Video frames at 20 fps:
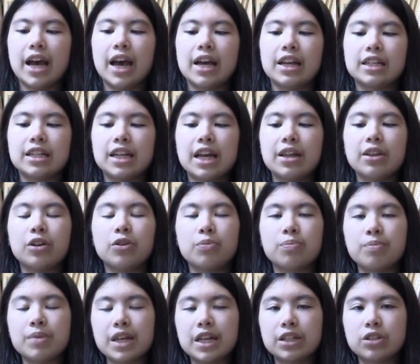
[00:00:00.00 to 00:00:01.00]
And today their
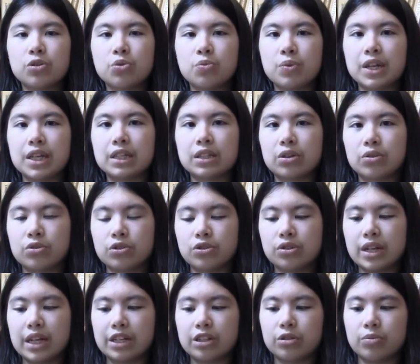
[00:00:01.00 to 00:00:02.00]
Me to We
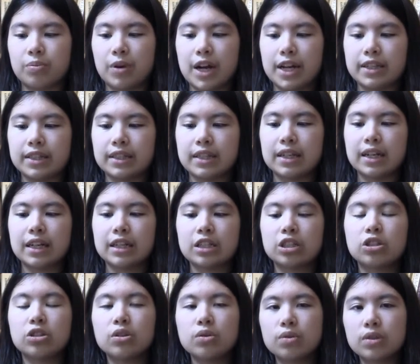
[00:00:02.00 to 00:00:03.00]
social enterprise connects
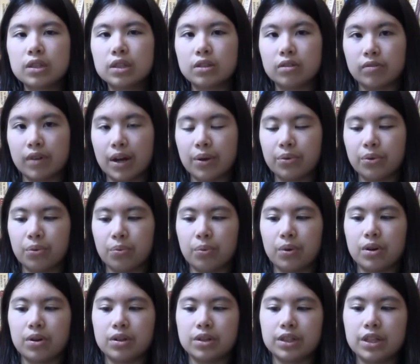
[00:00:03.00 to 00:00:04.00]
students around the
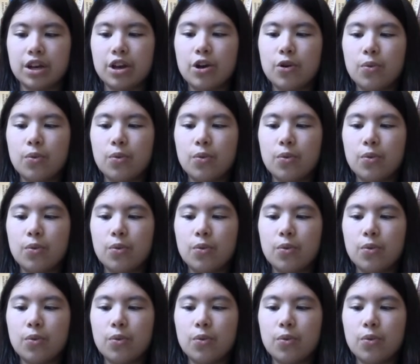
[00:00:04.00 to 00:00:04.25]
world